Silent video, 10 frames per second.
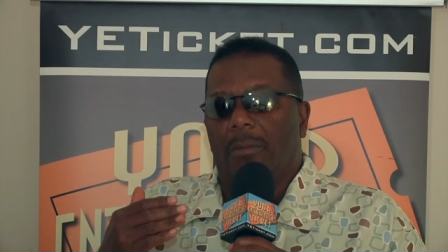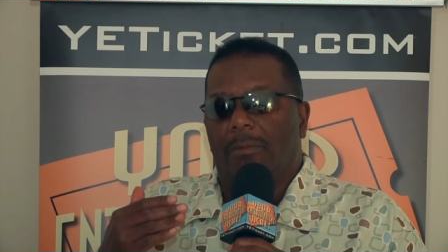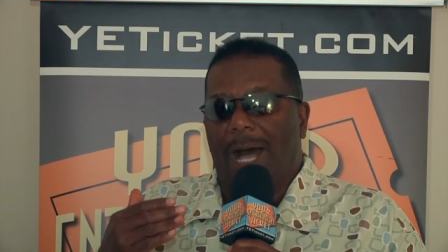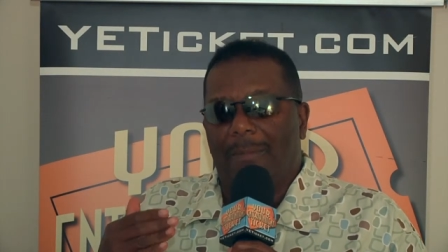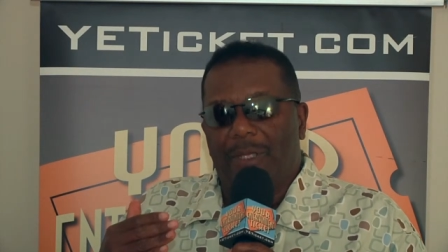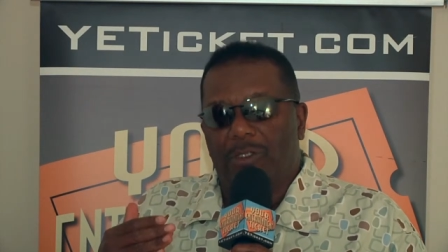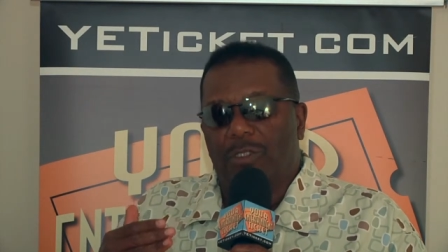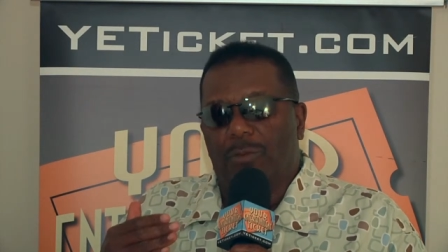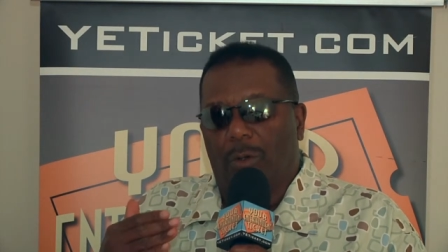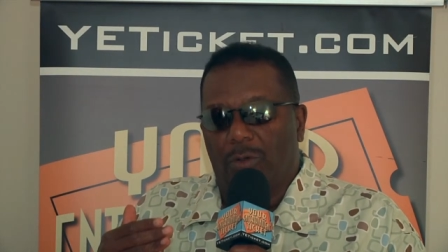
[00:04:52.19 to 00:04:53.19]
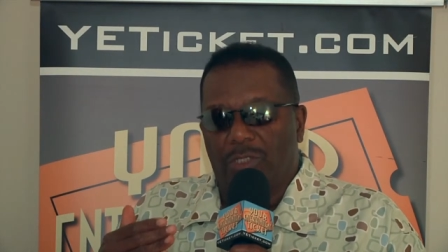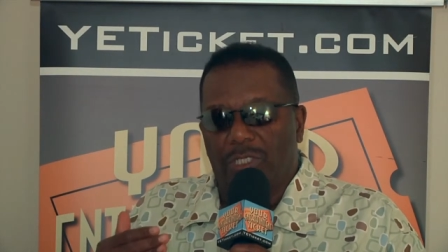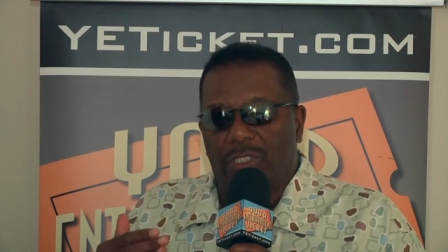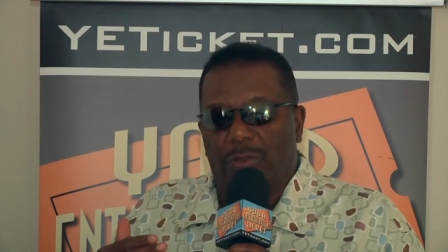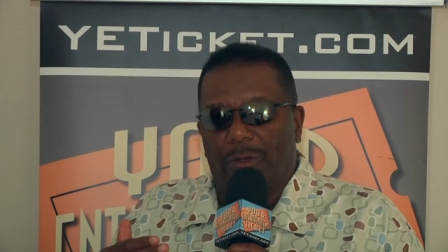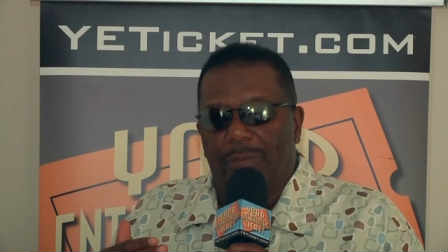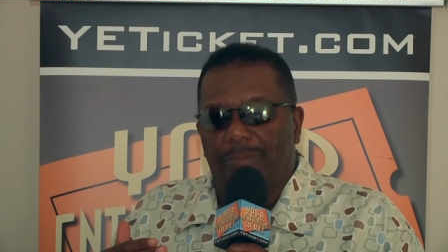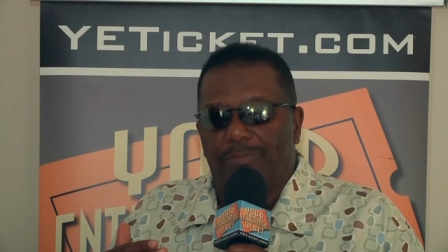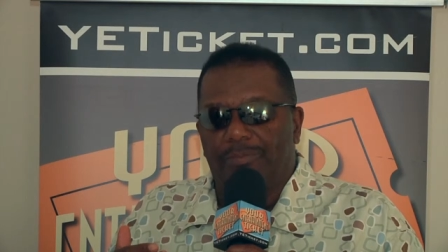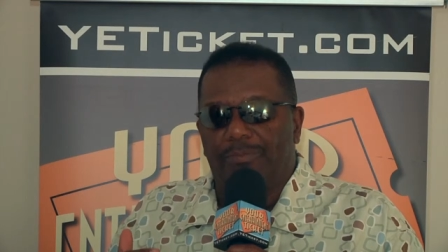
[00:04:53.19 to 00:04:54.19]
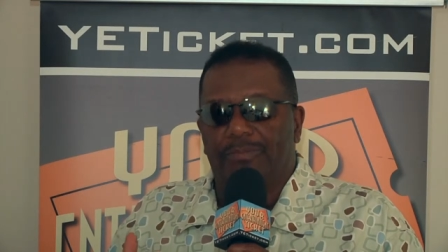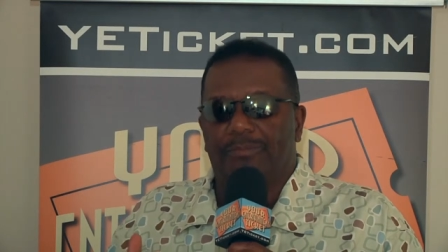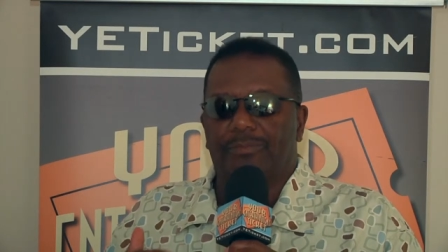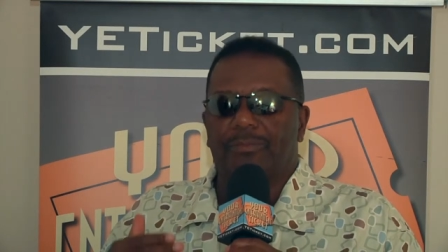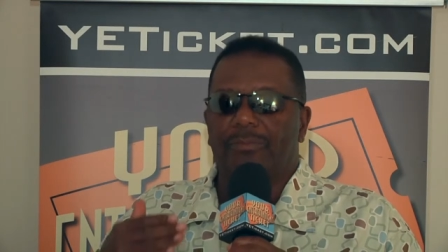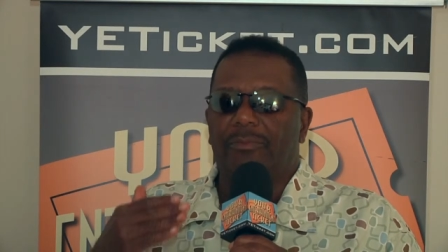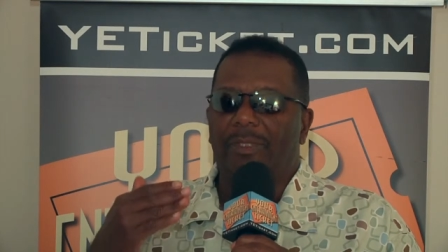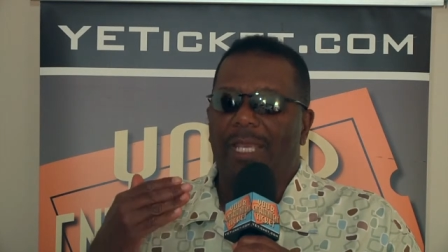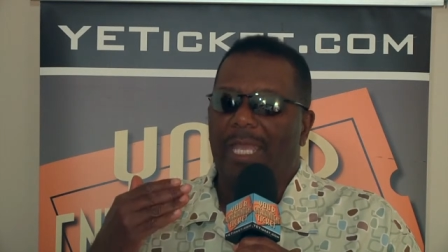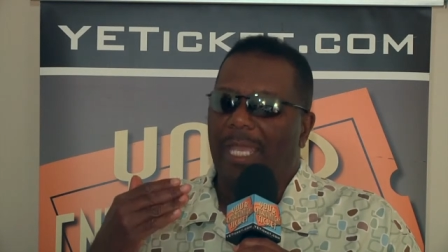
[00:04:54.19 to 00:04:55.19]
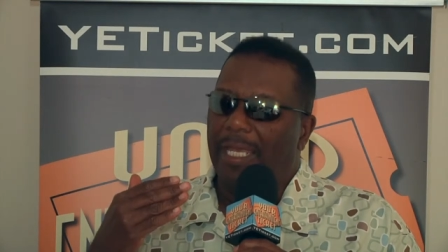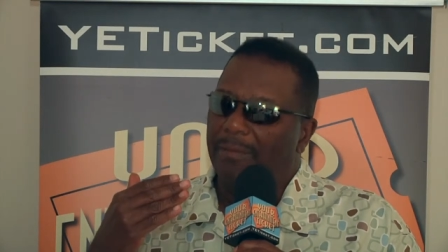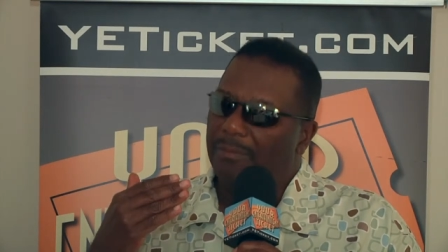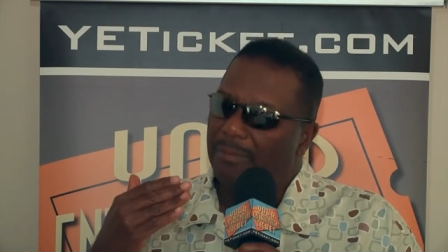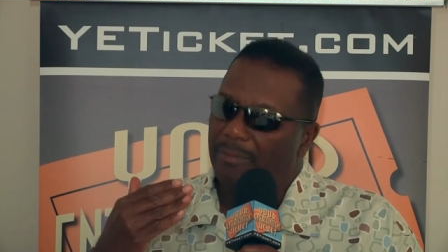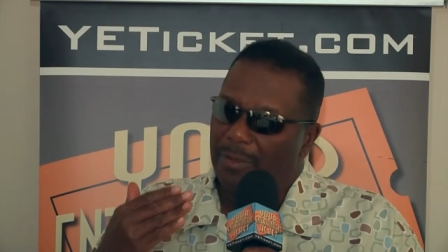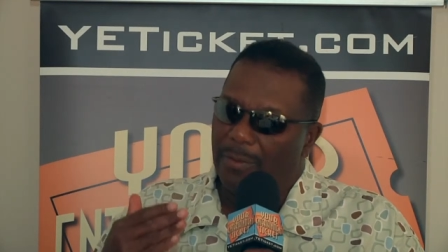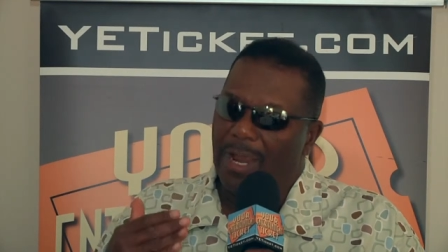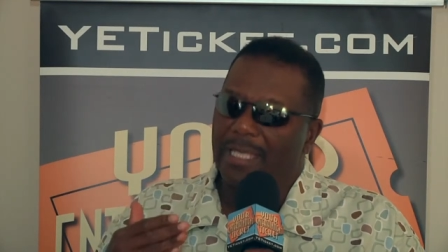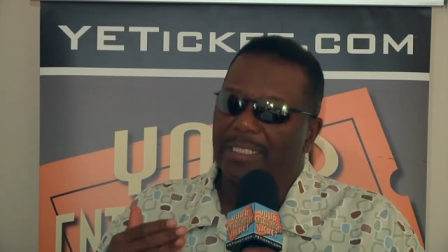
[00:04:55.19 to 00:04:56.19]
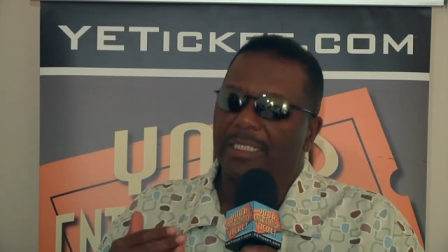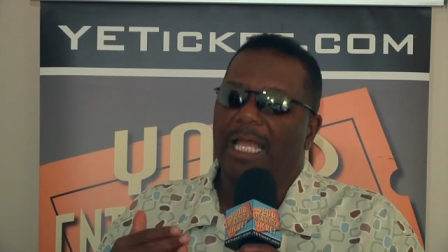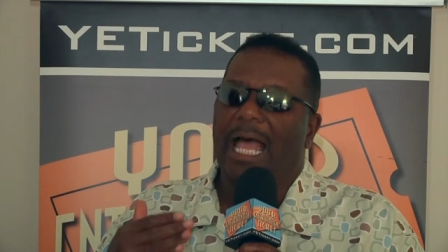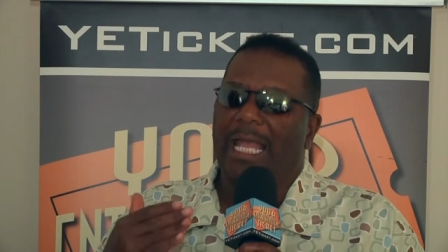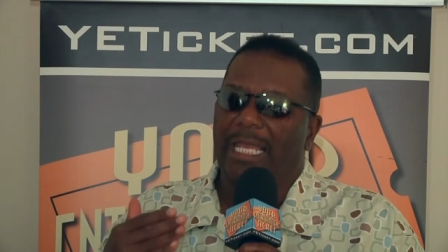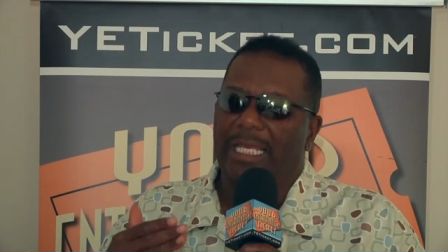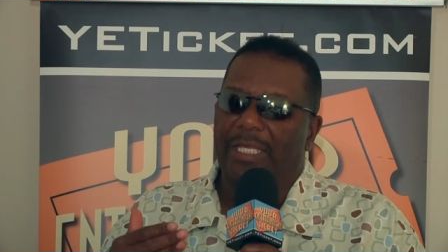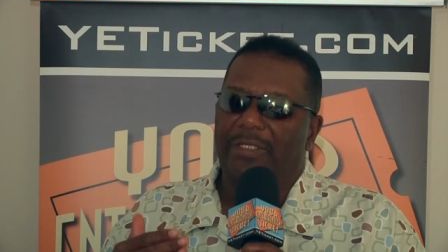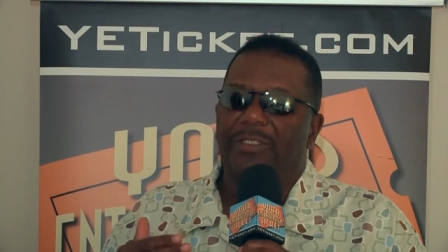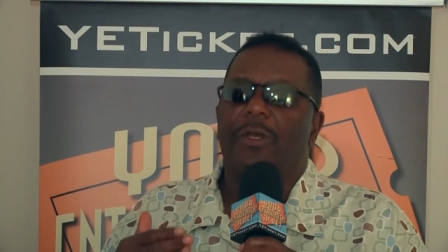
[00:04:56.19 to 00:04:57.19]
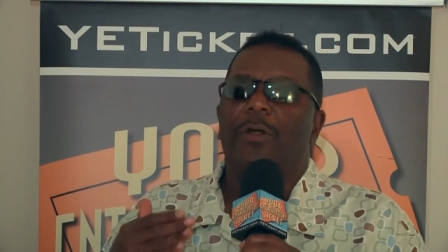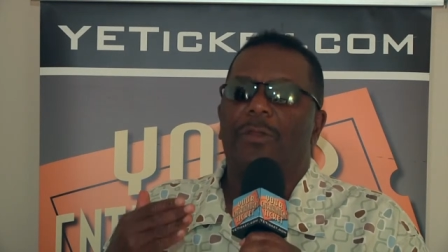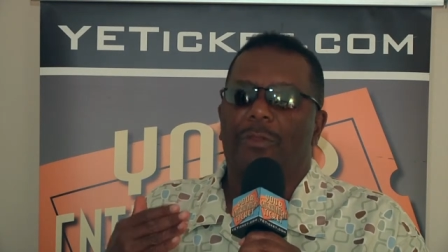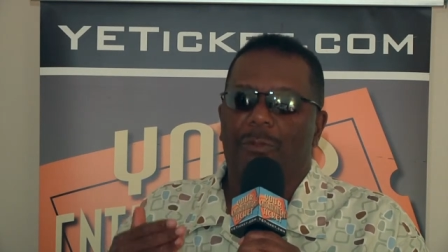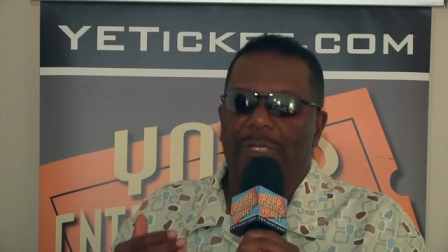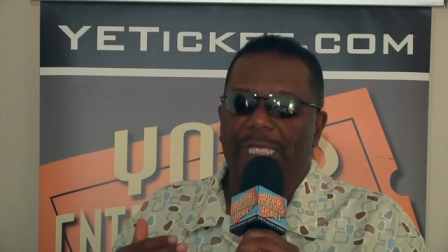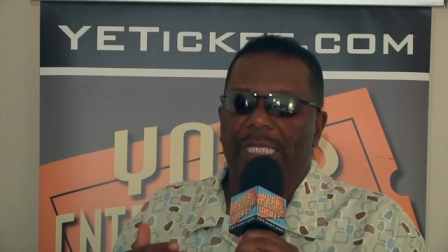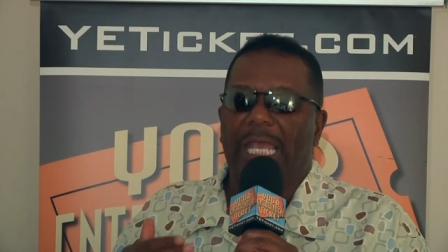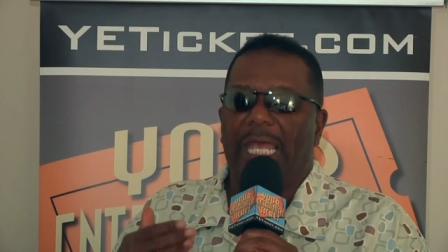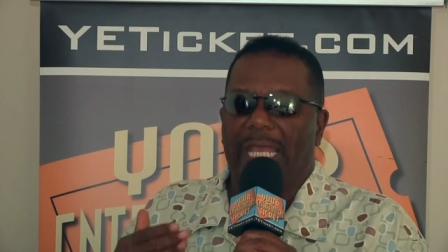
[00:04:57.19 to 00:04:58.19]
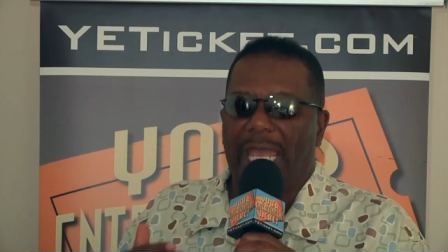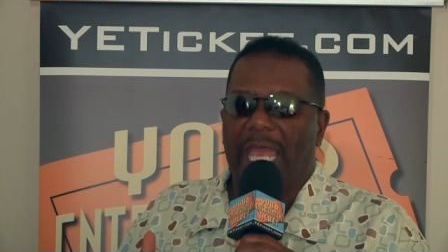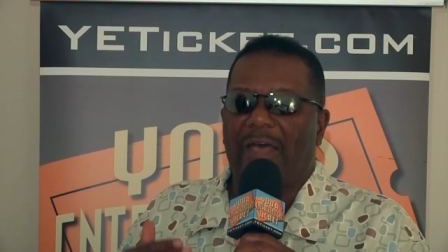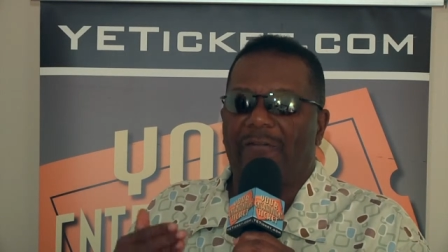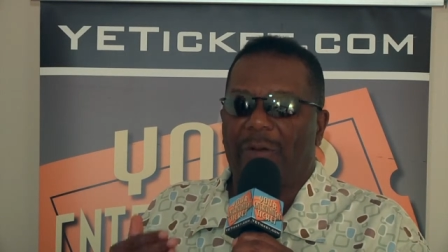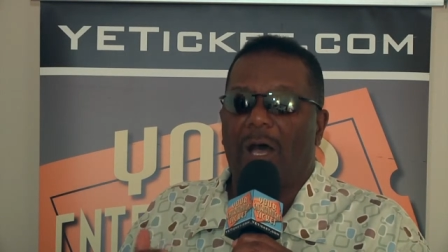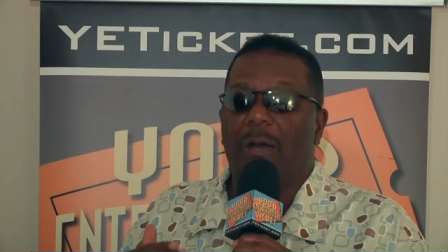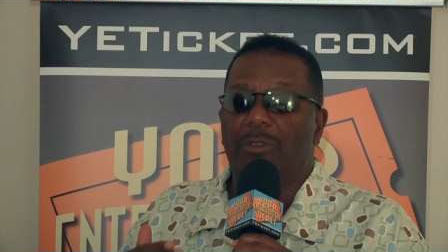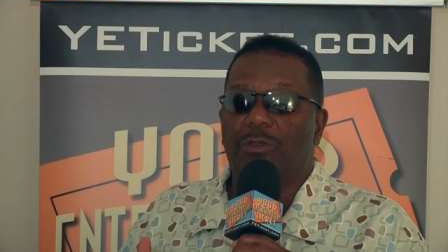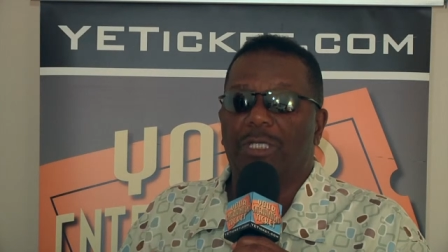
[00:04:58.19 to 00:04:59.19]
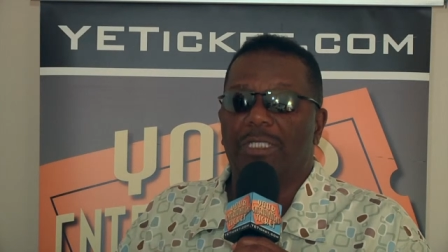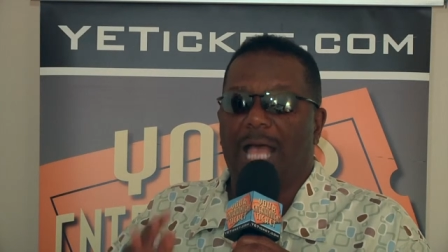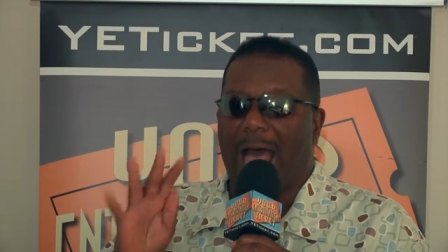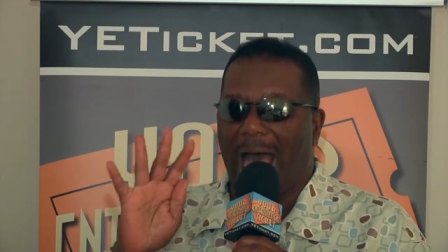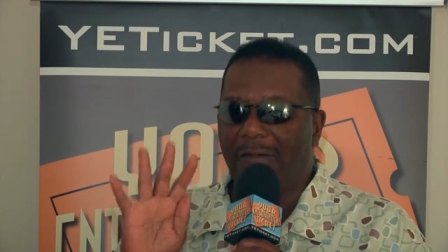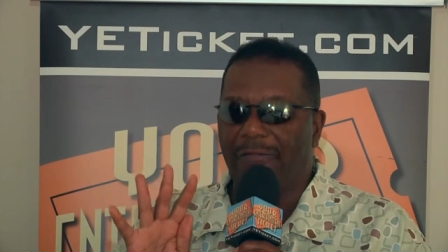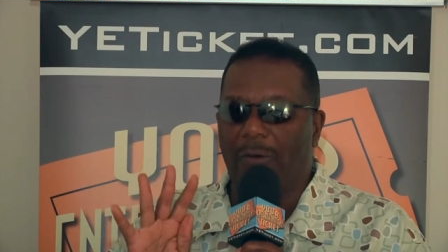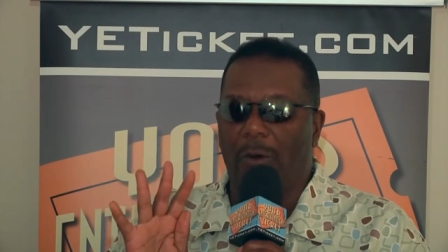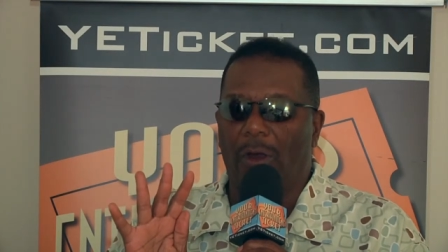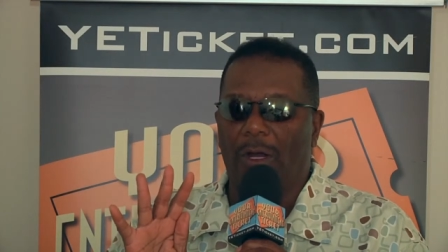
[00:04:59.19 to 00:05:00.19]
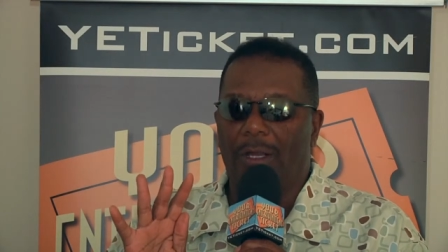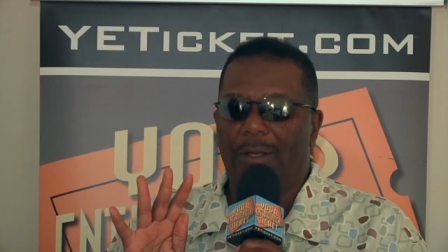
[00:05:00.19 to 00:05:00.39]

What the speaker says: Bob Nelson wrote this script, and Nebraska, I got to get his 3.5 palm trees out of 4